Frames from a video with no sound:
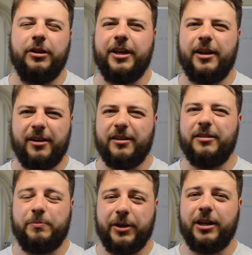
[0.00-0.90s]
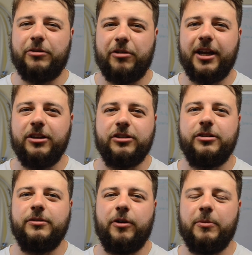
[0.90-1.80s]
Their beer
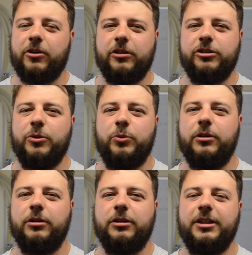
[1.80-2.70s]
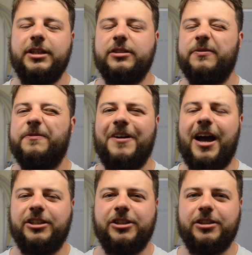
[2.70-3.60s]
range from across the world is
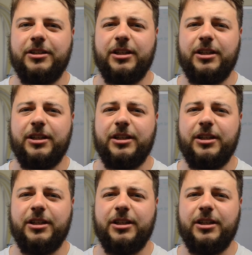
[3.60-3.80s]
vast.